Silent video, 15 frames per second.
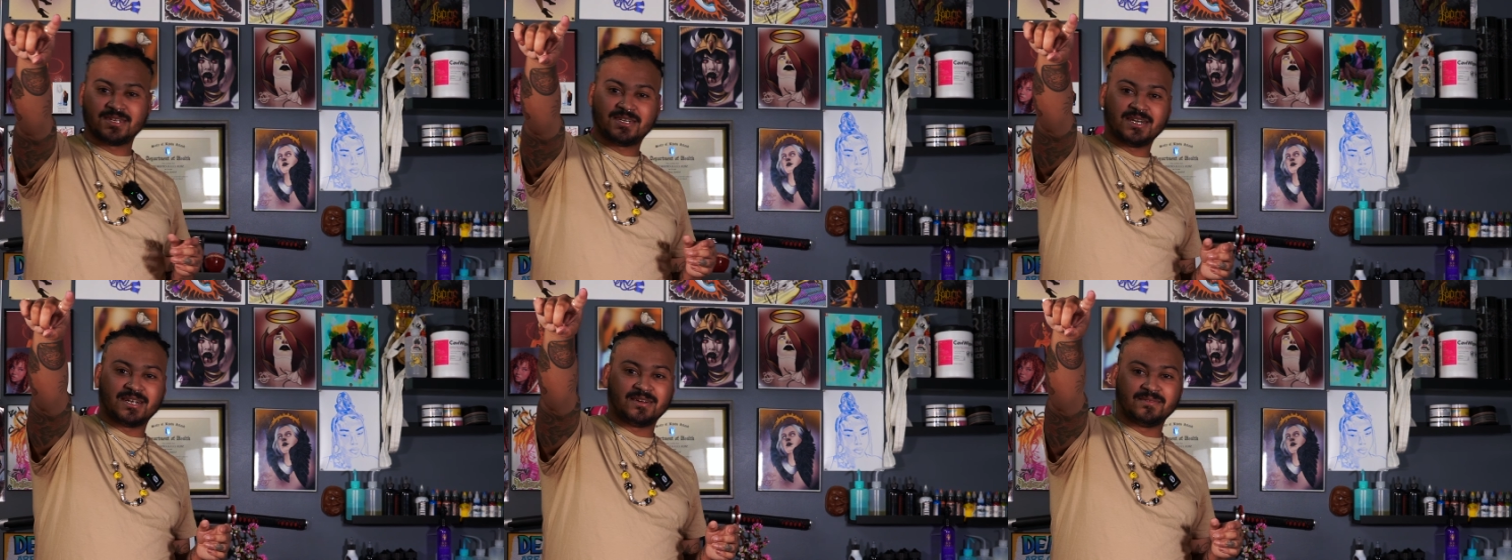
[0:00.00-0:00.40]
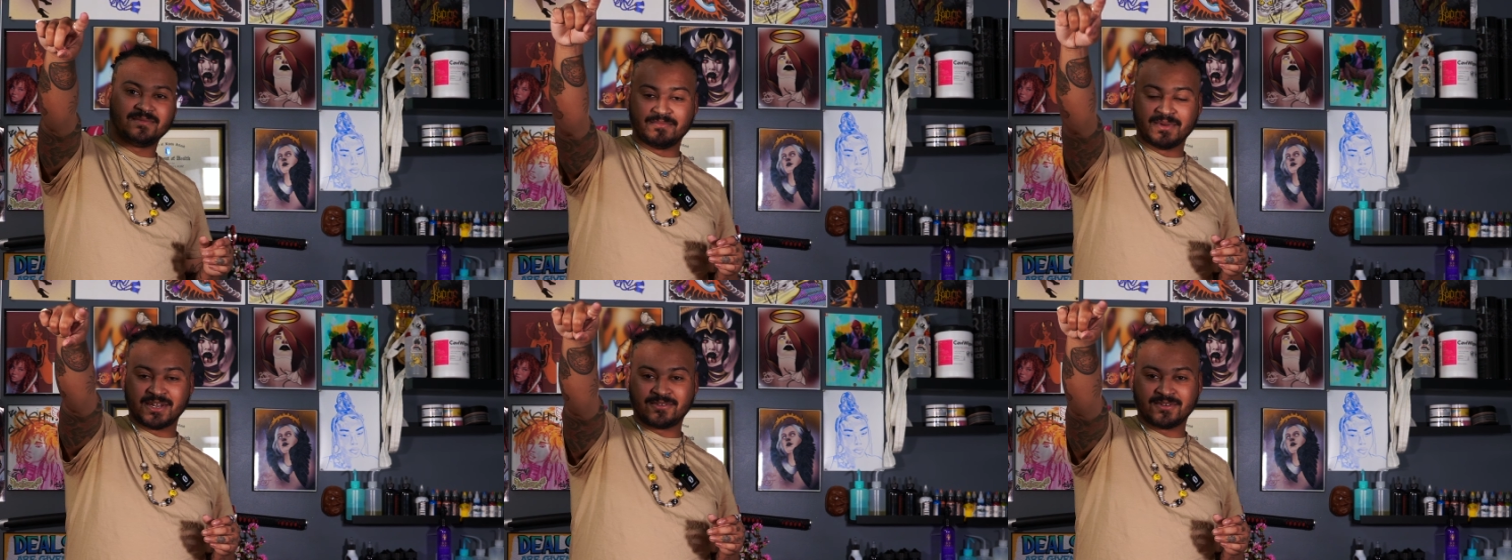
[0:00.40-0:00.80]
shout out
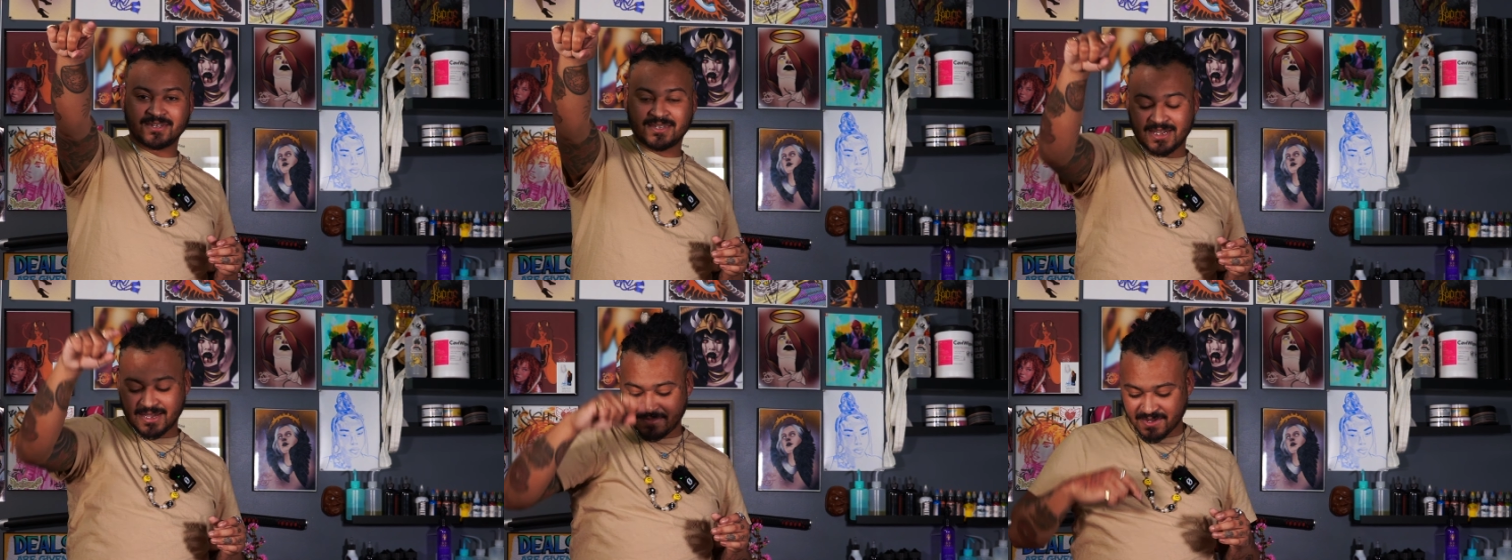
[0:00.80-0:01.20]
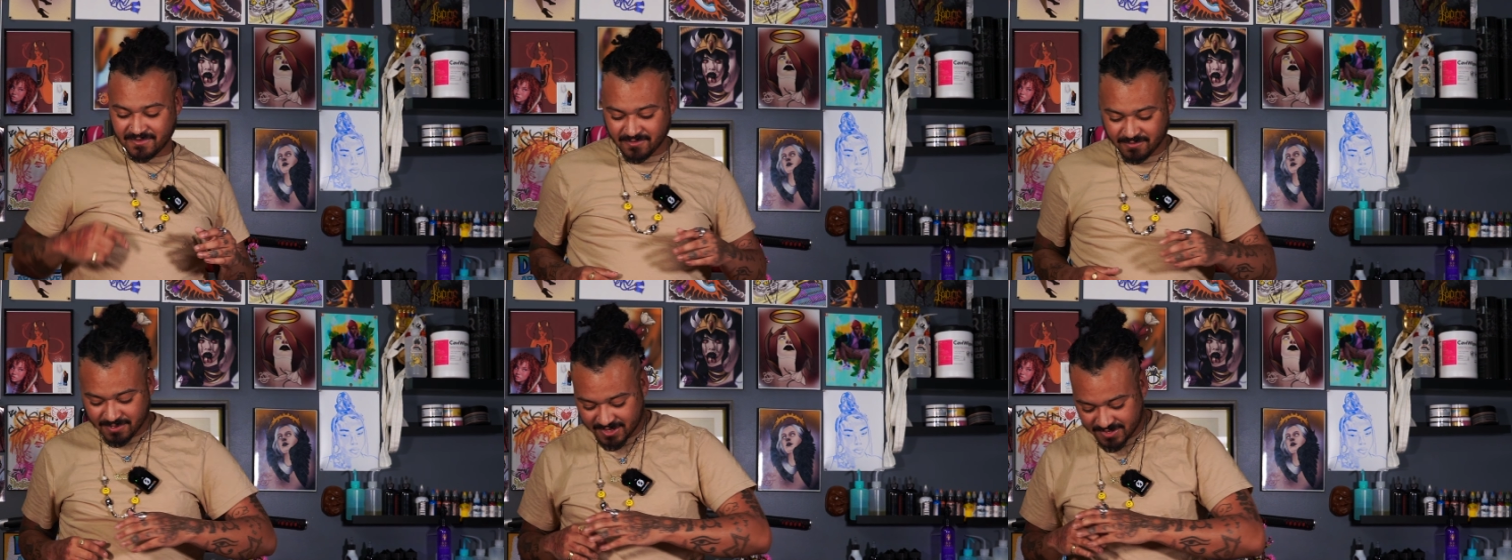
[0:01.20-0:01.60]
Mike Christie at
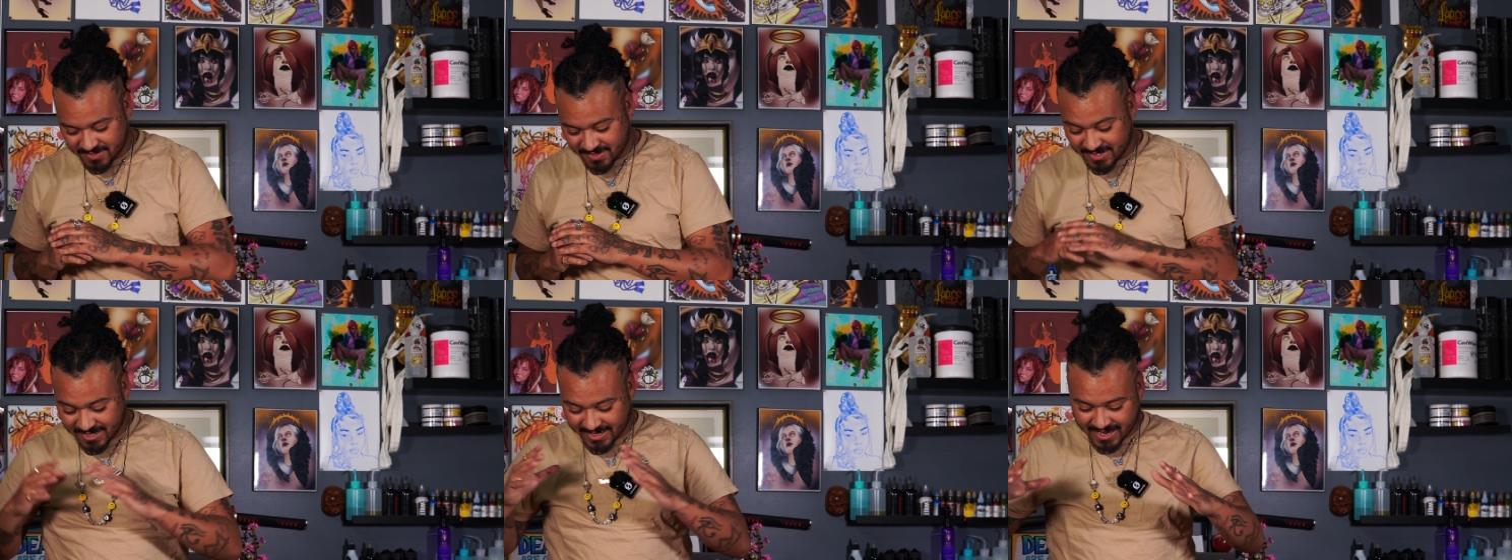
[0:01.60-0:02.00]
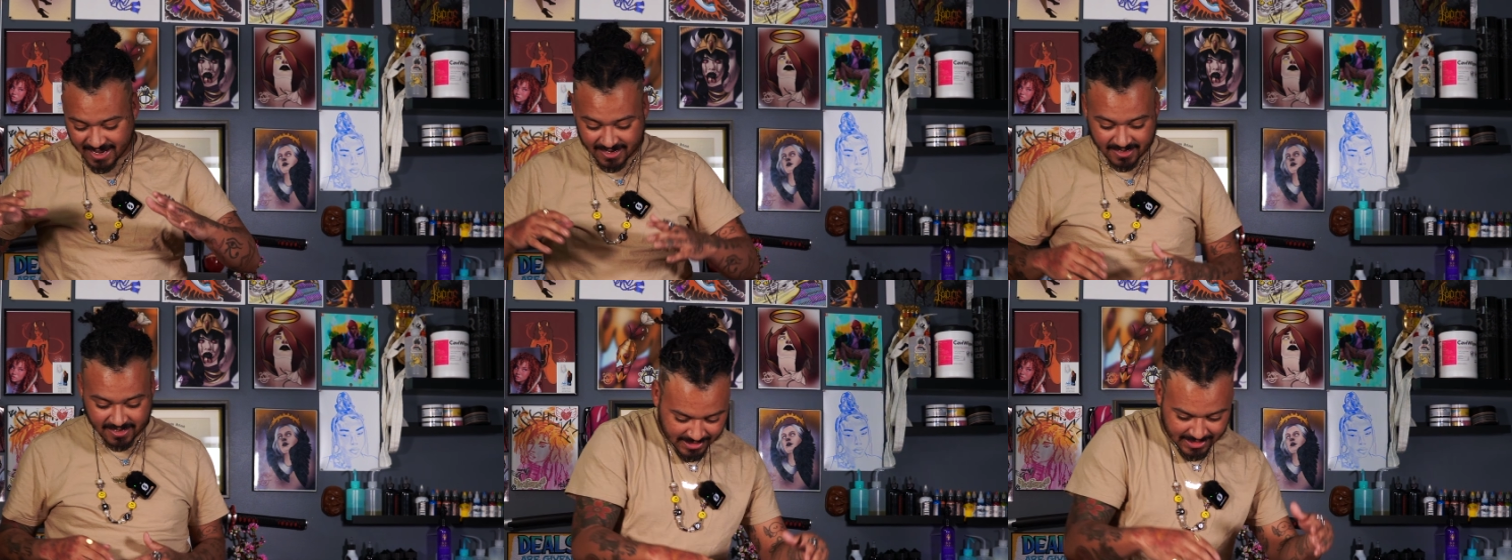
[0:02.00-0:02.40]
Painful Pleasures. Again,
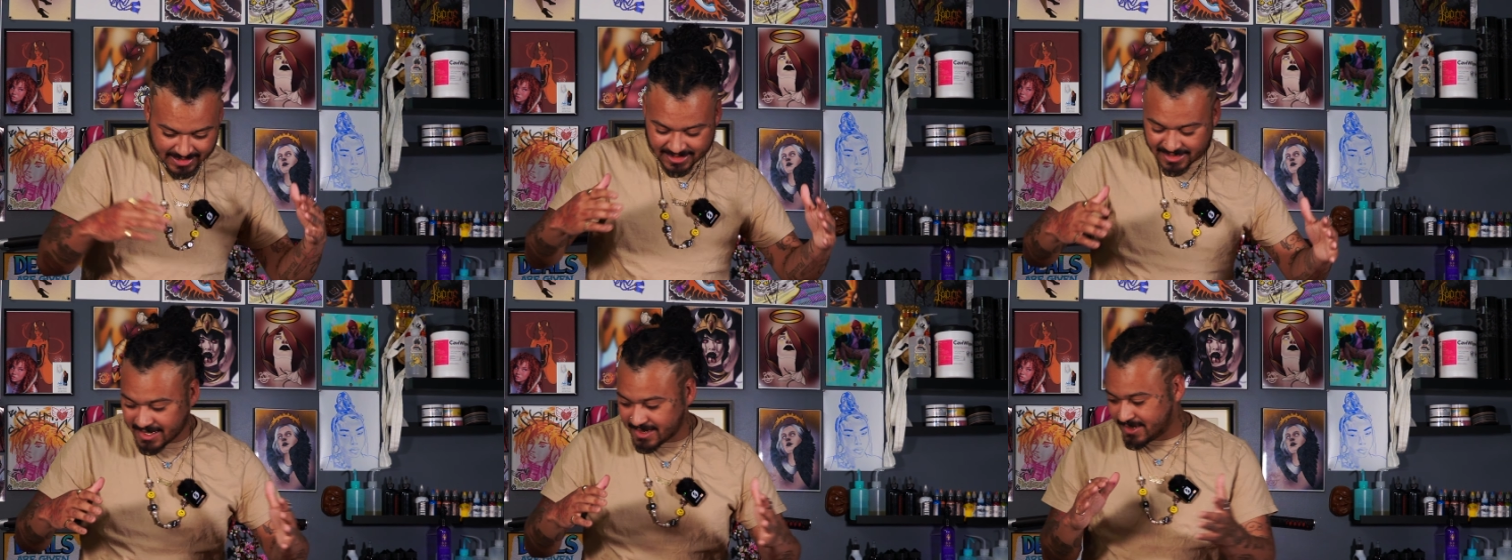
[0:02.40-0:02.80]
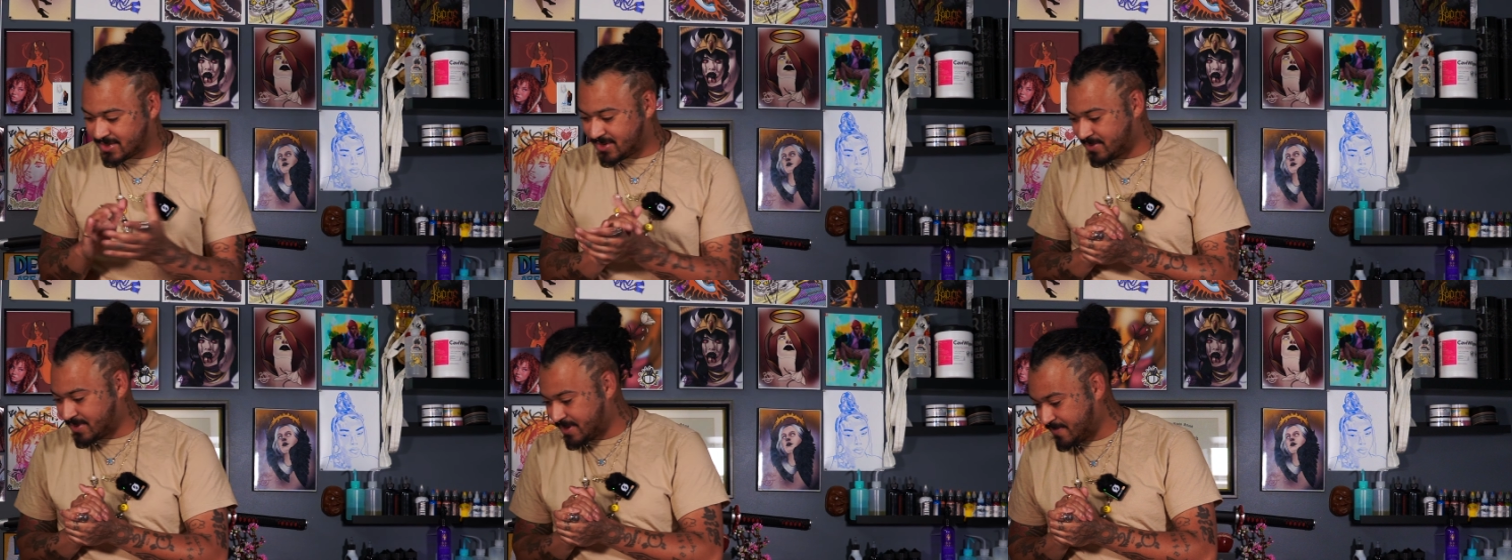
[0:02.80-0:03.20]
let's get
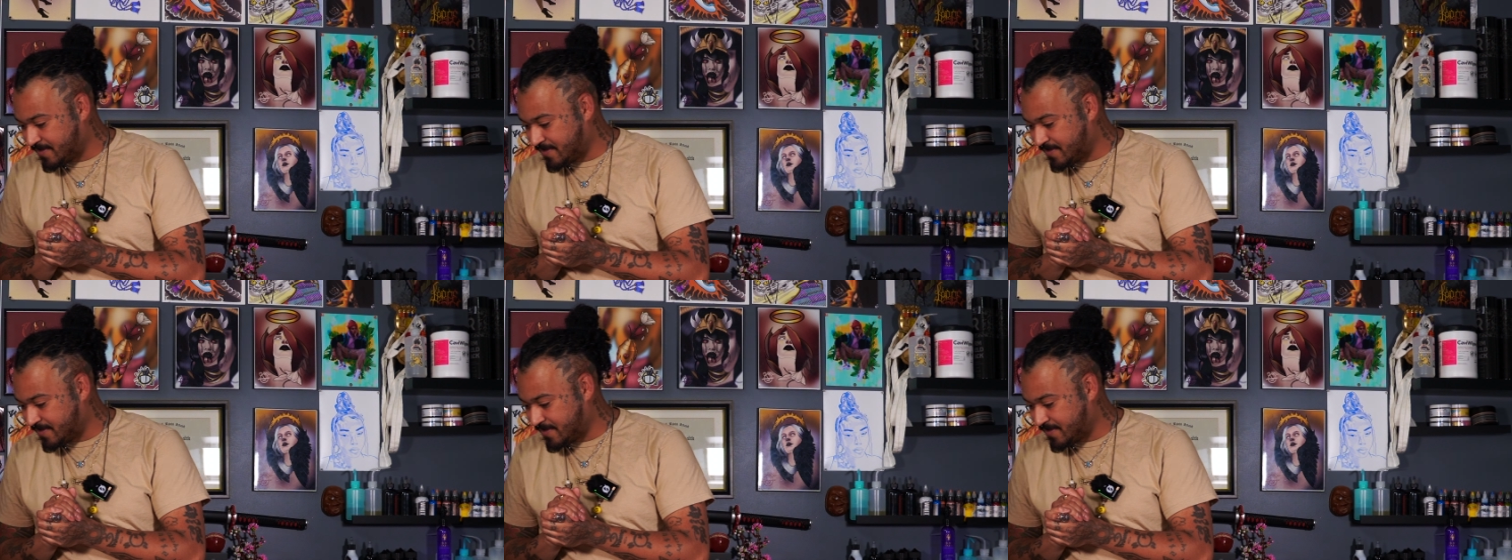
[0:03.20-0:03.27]
into it.